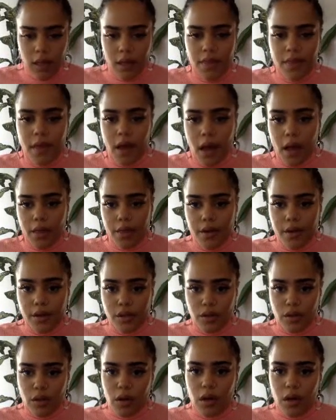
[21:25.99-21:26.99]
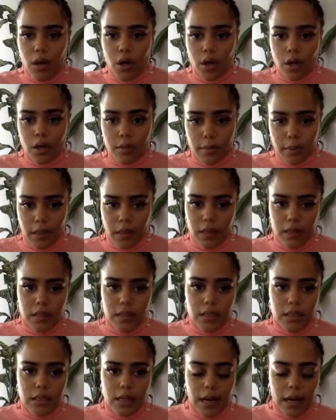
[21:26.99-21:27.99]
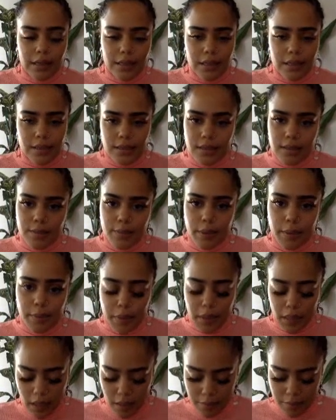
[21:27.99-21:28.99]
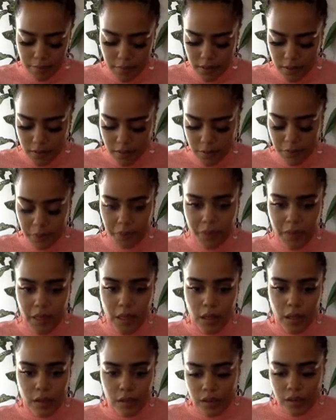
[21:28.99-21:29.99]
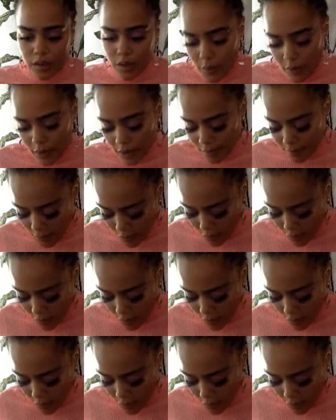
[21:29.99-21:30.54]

the other song, Girl Blunt, to 96 BPMs. So what I'm going